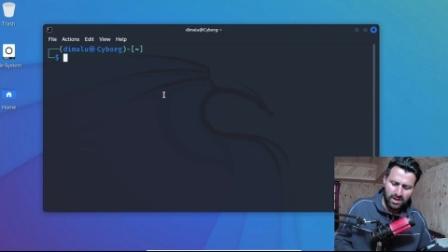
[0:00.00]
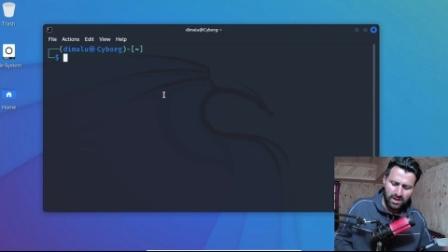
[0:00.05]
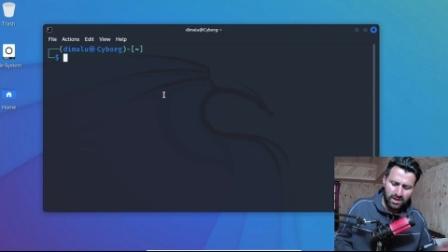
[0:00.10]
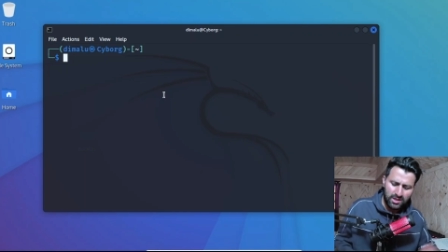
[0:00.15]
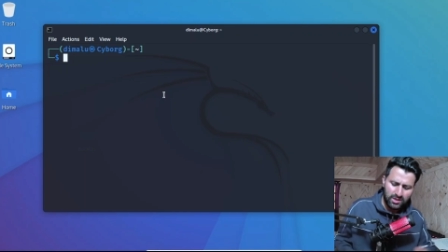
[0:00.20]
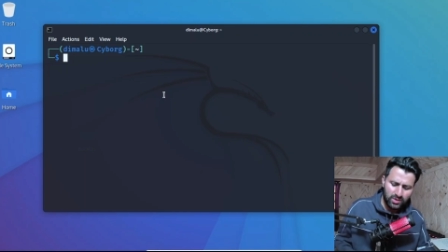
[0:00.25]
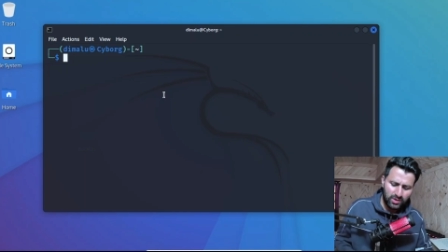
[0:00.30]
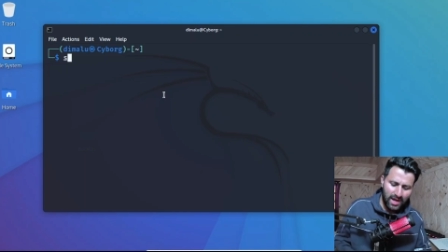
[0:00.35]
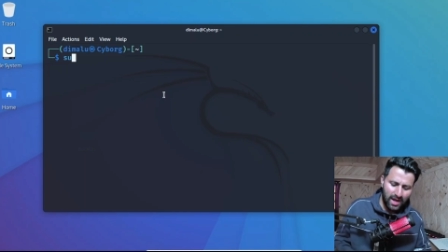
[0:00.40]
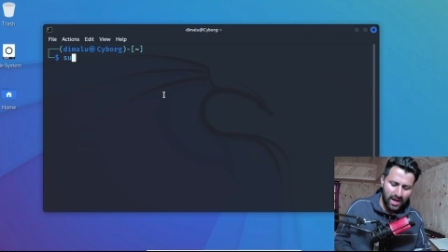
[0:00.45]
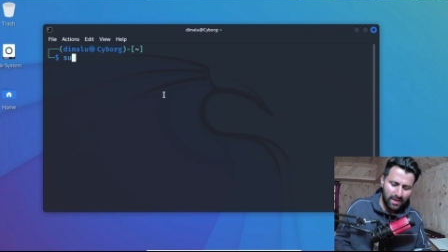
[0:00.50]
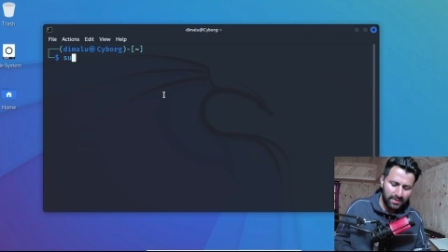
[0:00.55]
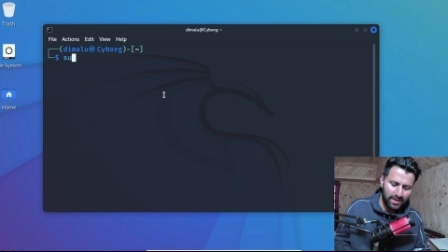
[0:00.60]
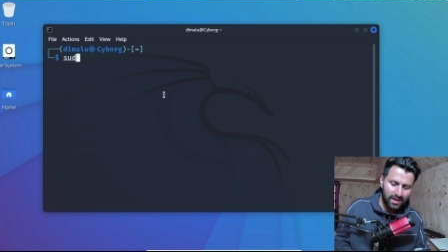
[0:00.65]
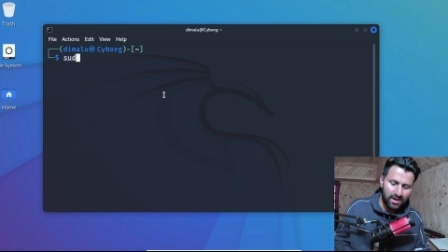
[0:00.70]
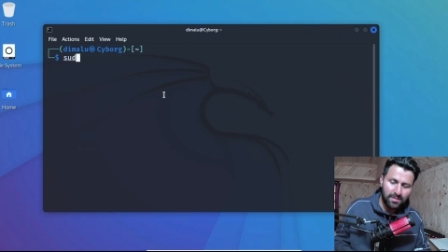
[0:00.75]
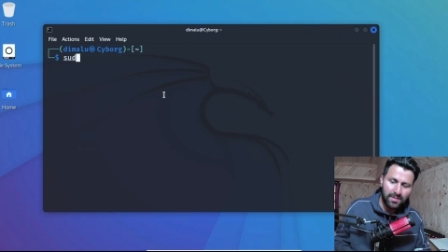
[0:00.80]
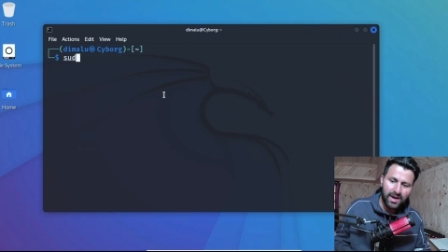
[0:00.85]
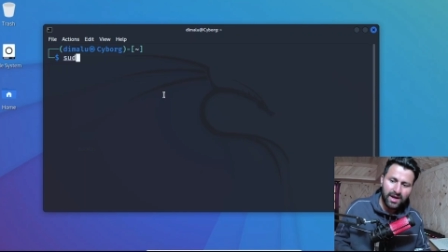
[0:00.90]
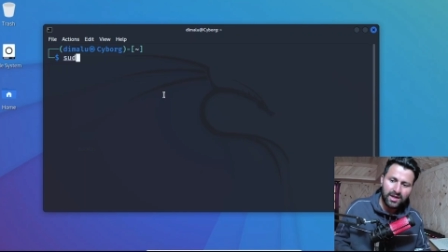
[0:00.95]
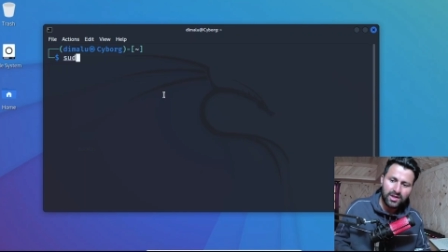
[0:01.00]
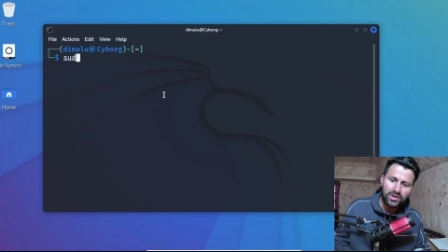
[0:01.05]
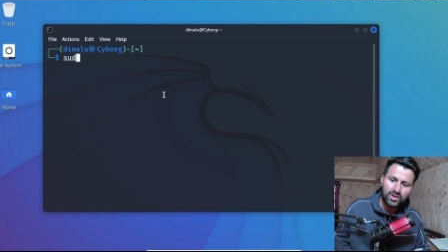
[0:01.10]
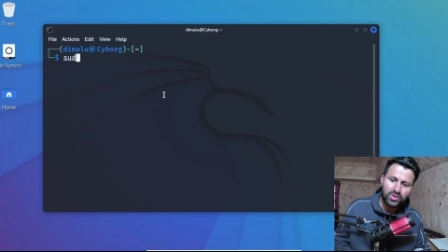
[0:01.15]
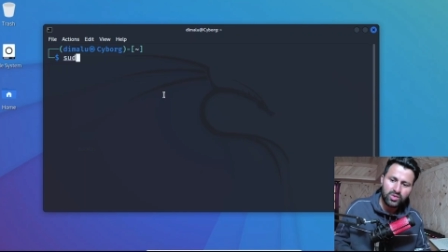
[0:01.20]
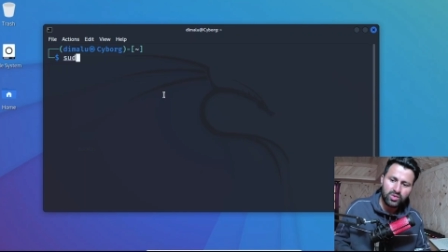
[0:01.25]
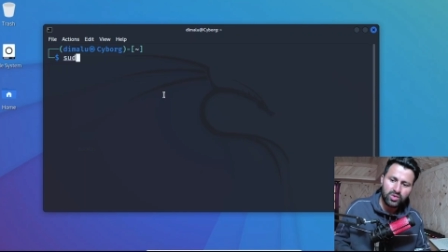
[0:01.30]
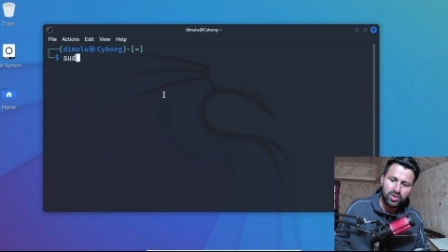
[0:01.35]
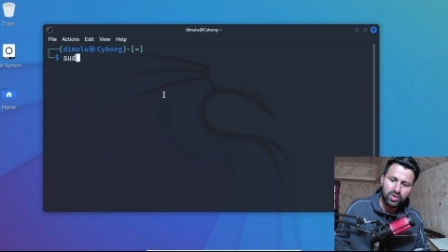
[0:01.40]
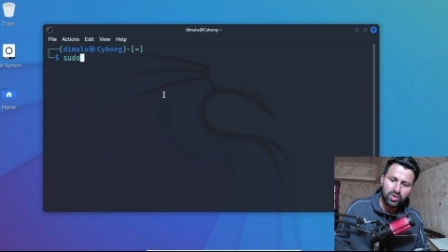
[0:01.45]
So type the command
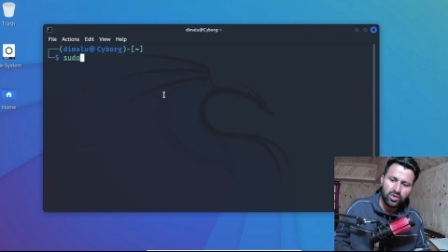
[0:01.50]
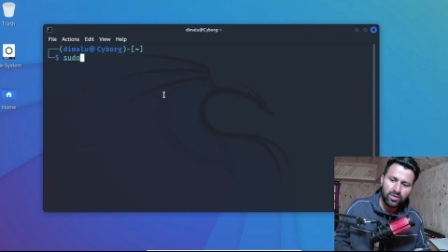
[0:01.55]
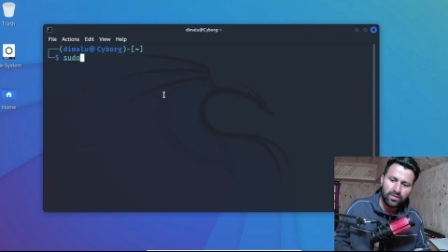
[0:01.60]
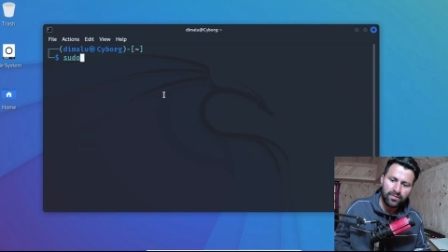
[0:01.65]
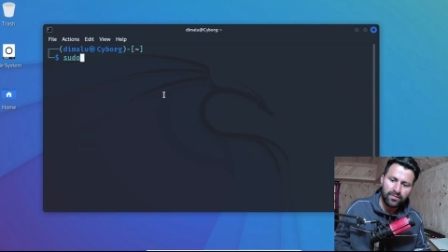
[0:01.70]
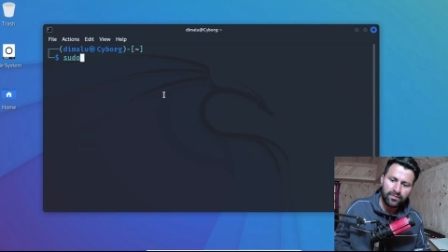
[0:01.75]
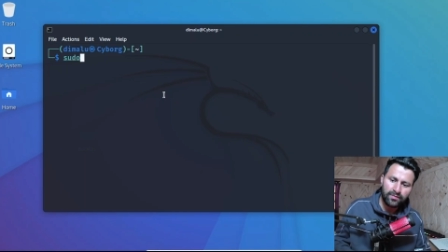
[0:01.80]
sudo